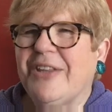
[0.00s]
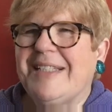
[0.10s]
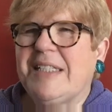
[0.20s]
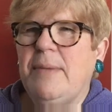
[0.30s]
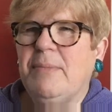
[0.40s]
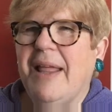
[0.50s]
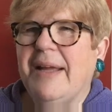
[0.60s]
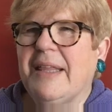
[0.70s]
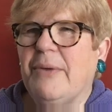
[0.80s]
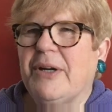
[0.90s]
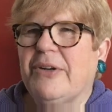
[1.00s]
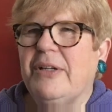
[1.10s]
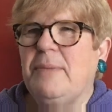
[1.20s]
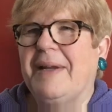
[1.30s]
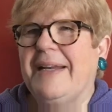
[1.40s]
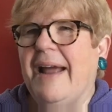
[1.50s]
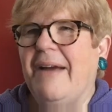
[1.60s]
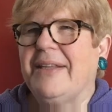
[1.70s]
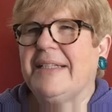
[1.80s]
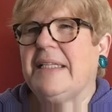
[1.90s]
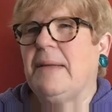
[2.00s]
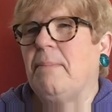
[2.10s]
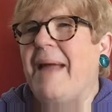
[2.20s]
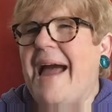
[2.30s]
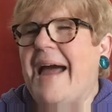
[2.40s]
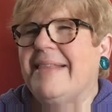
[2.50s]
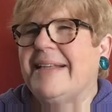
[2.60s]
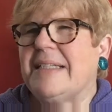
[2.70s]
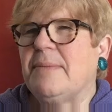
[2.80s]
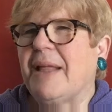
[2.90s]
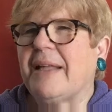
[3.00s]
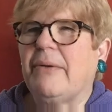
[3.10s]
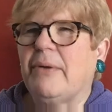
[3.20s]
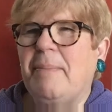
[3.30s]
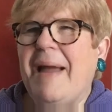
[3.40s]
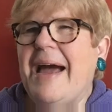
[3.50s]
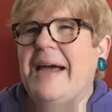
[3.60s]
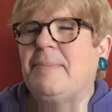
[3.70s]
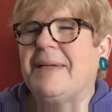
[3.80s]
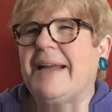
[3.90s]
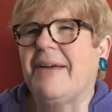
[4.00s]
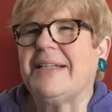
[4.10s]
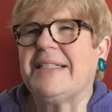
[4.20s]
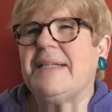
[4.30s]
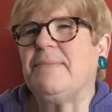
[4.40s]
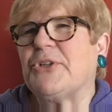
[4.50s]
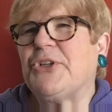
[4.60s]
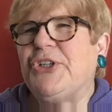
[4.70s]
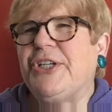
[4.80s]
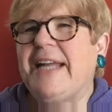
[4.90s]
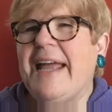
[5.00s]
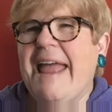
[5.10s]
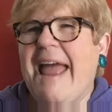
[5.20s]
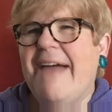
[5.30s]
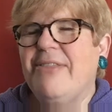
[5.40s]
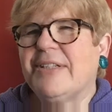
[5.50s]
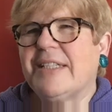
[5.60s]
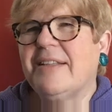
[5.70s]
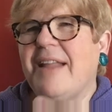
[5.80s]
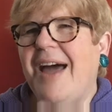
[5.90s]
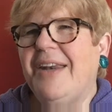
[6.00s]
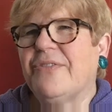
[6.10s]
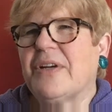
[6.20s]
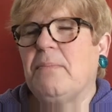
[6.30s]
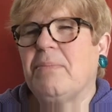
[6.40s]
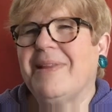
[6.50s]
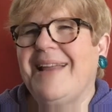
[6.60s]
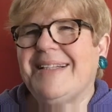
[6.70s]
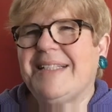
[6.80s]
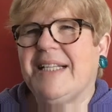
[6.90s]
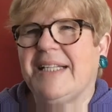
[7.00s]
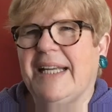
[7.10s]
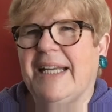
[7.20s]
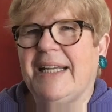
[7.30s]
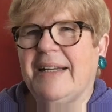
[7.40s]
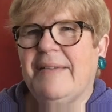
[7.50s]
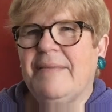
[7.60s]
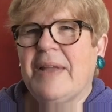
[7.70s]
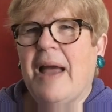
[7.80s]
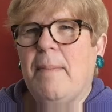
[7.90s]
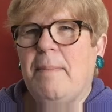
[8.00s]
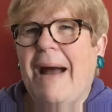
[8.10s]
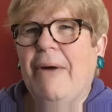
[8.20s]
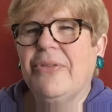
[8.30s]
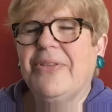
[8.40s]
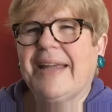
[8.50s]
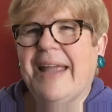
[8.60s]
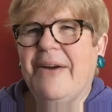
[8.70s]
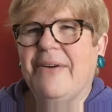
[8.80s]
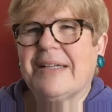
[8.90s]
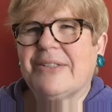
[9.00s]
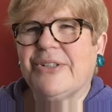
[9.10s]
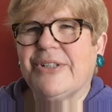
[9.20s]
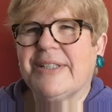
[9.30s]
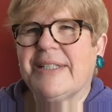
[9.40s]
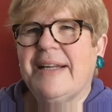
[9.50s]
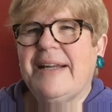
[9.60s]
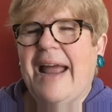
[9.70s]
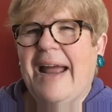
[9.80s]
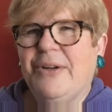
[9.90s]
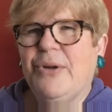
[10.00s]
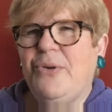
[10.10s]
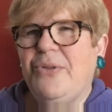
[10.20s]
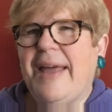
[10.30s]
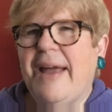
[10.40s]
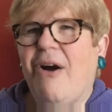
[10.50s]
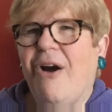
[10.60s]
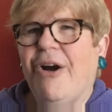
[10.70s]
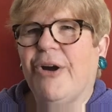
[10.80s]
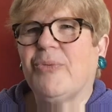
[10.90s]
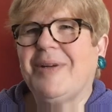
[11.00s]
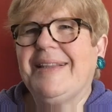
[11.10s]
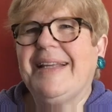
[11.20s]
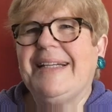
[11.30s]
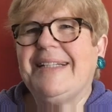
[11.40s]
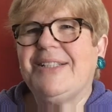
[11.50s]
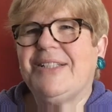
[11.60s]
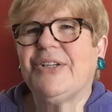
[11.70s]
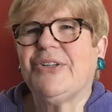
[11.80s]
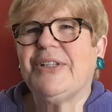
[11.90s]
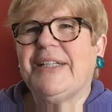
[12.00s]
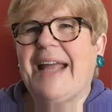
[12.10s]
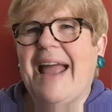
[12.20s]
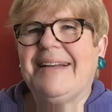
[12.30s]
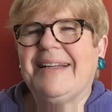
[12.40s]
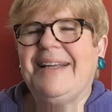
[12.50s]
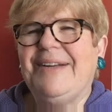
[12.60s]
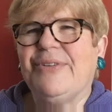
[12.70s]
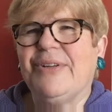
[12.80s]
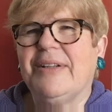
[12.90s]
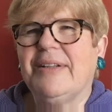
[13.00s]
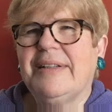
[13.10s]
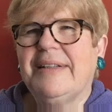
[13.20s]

They seemed like they were good, but now they seem bad. They seemed like they were bad, but now they seemed good. And there's a lot of complexity about the characters and who they are related to good and evil.